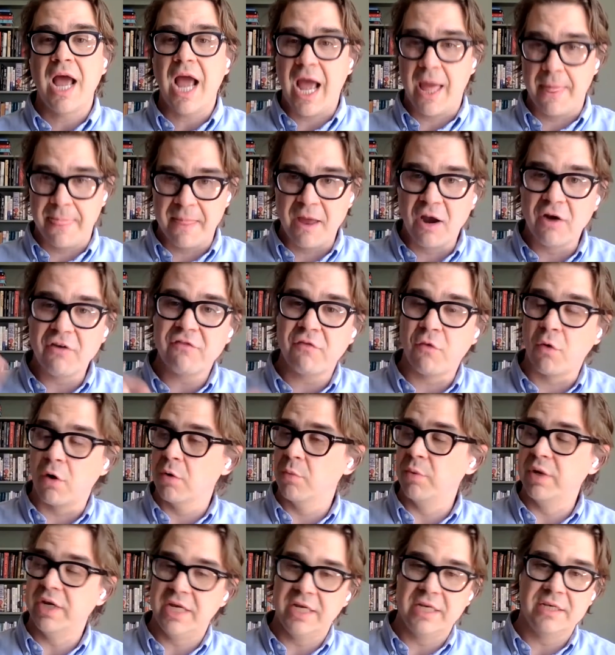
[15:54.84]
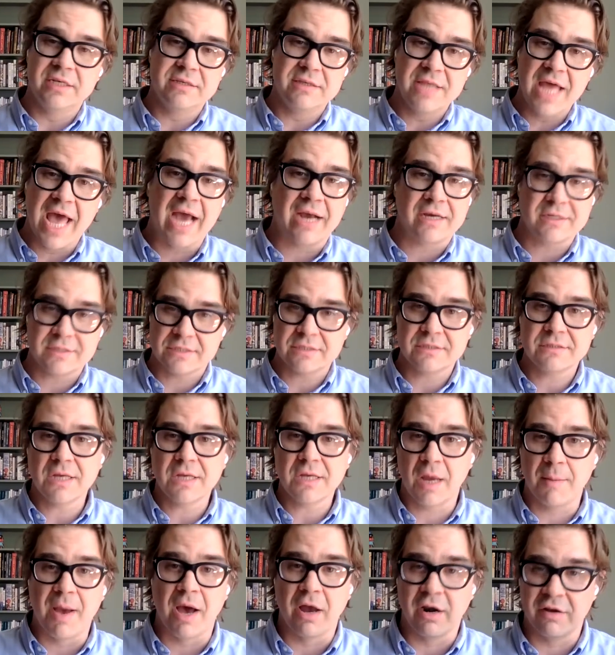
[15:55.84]
and therefore we need X
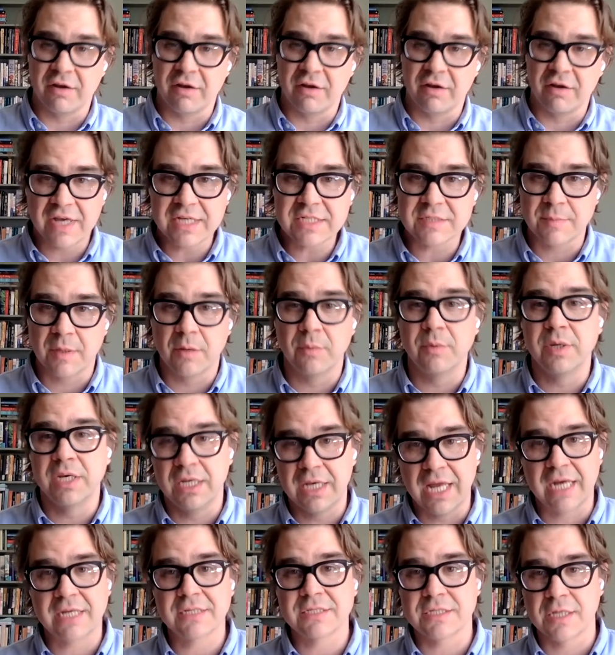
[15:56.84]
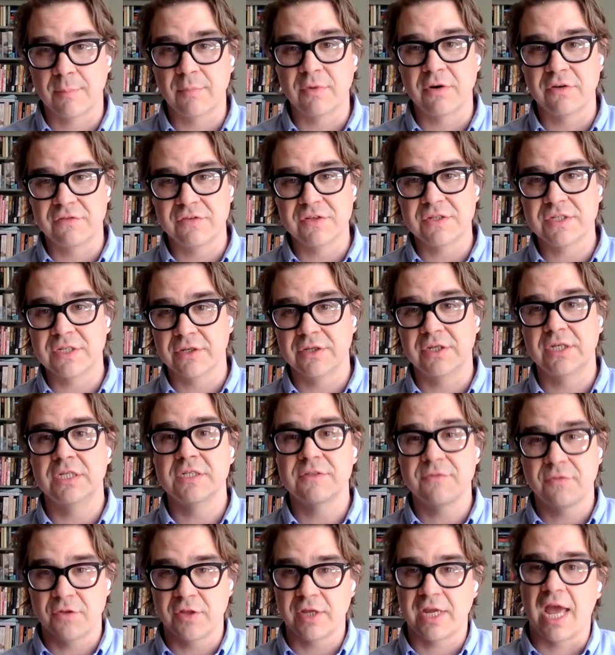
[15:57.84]
amount of investment. We need X number of
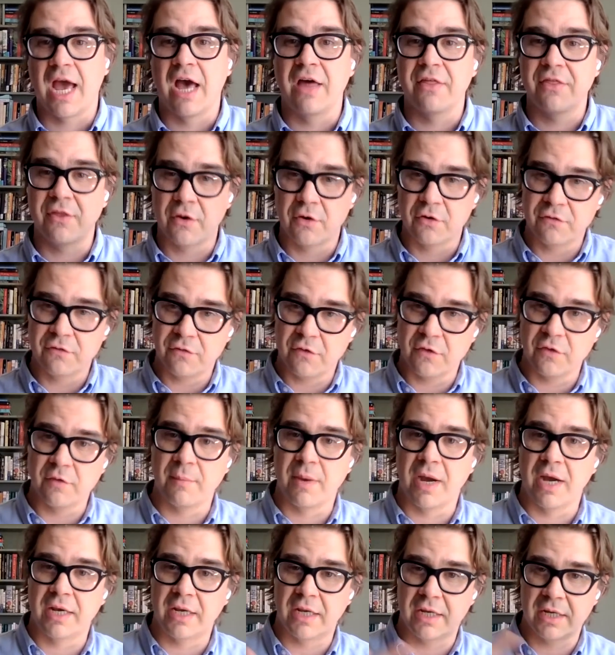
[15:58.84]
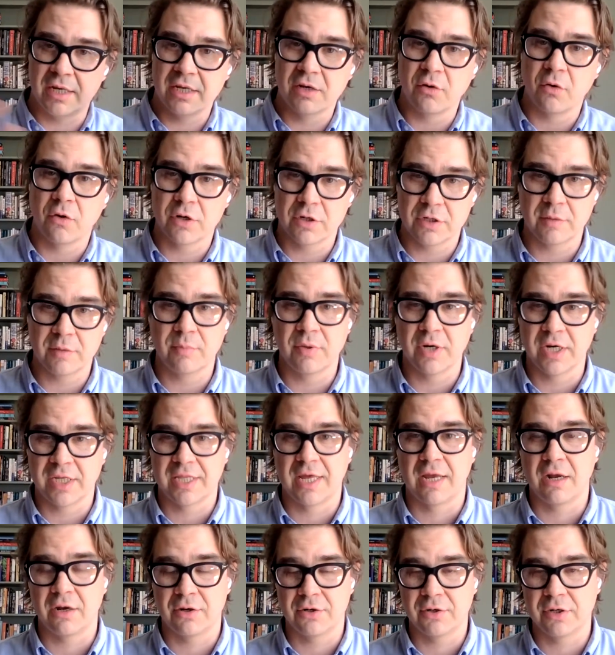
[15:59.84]
facilities for the cathode, for the mining, in order to bring
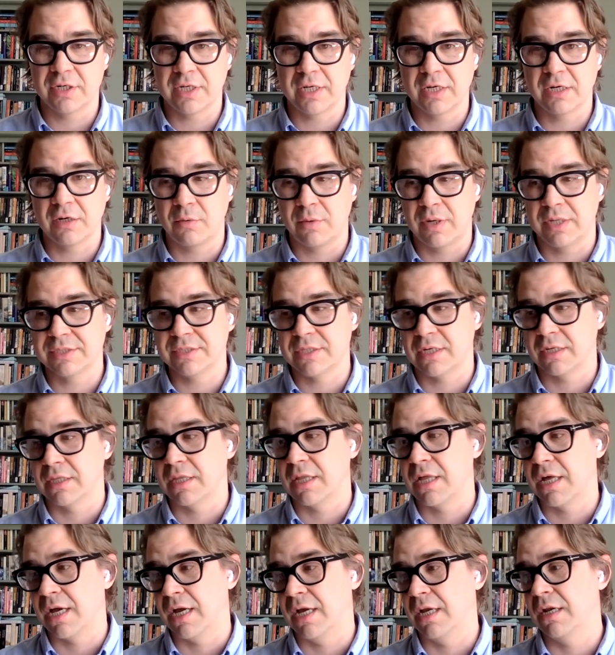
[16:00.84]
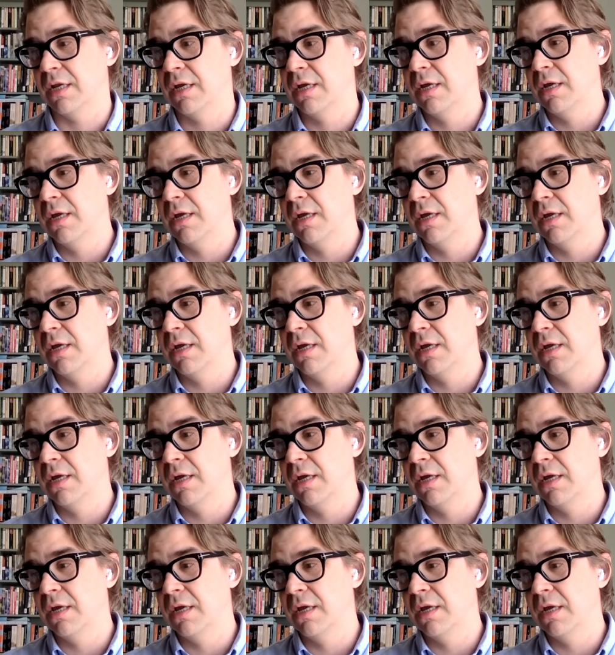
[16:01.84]
that 100 gigawatts online.